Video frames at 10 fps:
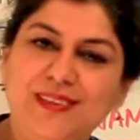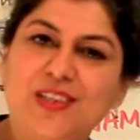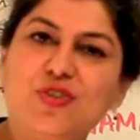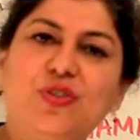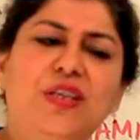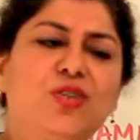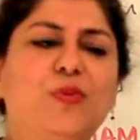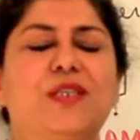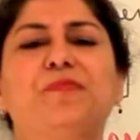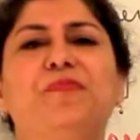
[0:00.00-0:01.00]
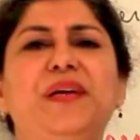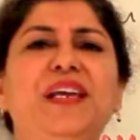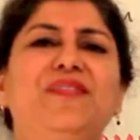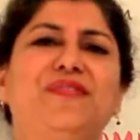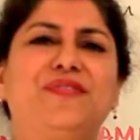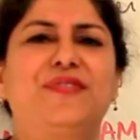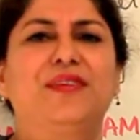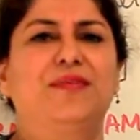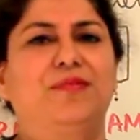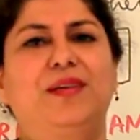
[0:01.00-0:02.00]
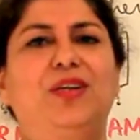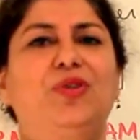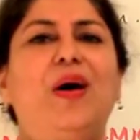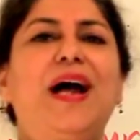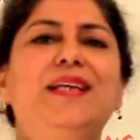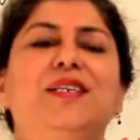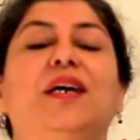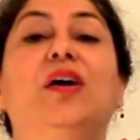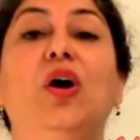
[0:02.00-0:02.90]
So this was a brief, you know, idea